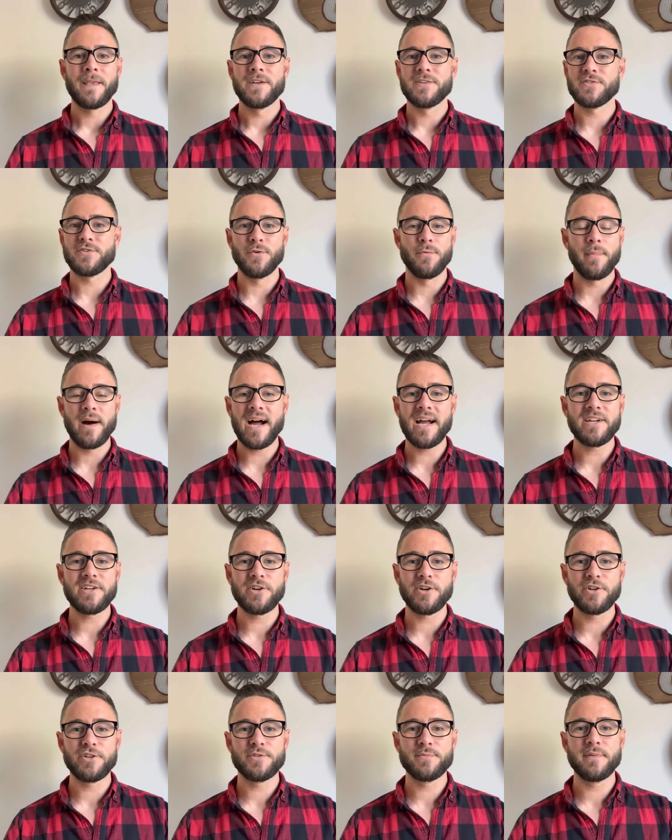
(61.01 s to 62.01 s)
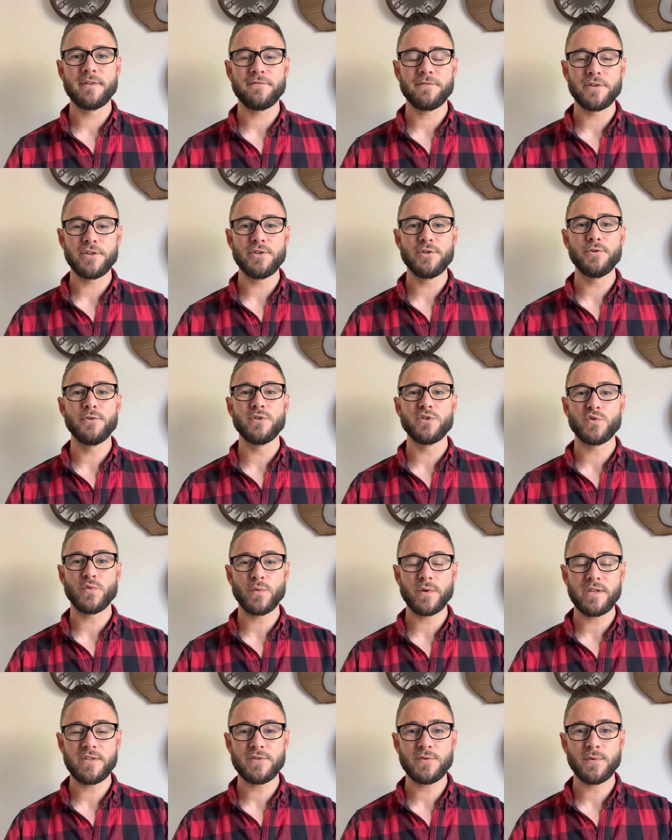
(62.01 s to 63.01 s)
So, my encouragement for you in
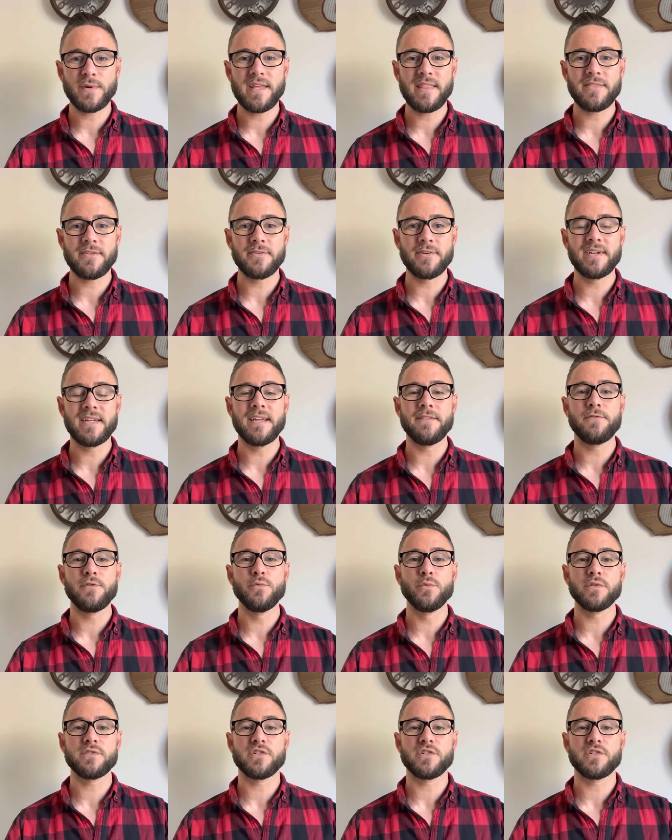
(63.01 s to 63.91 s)
2023, if you want